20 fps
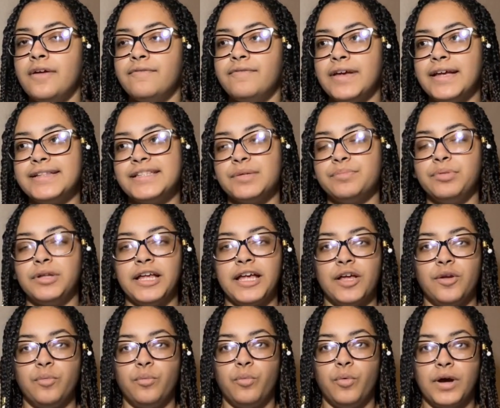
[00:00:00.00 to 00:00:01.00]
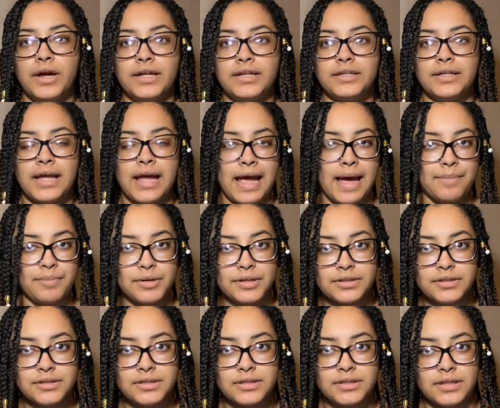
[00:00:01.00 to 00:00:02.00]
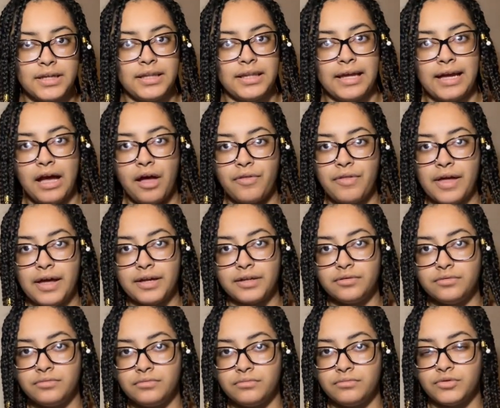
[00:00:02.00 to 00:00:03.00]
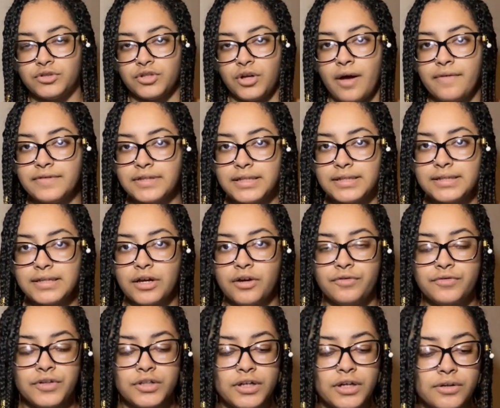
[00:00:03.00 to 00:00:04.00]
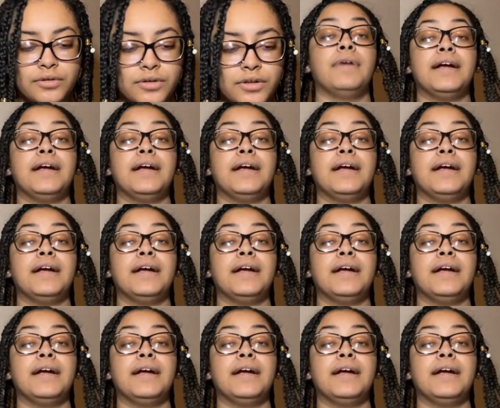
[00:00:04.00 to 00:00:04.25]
fit into play in what happens and like how that resolves itself, you know?